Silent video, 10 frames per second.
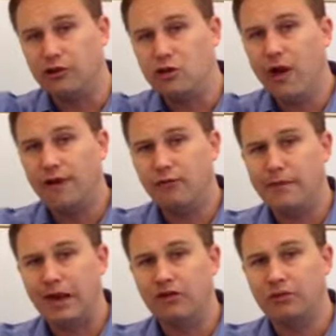you have a
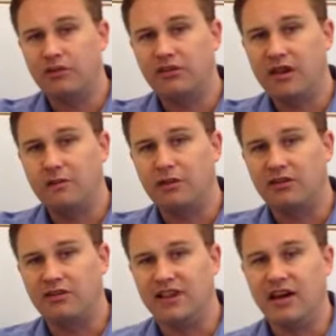management scheme
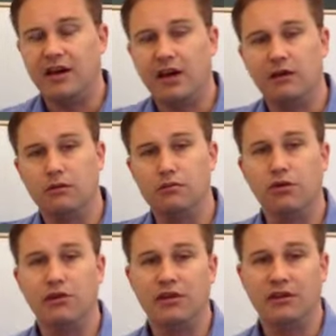that's dedicated to
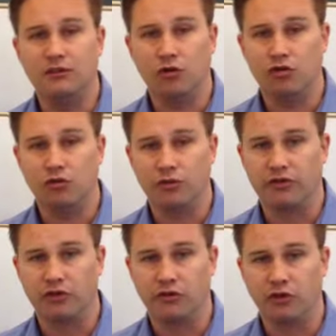moving these virtual
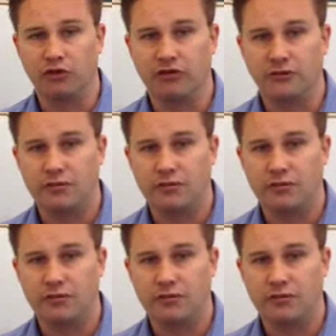servers.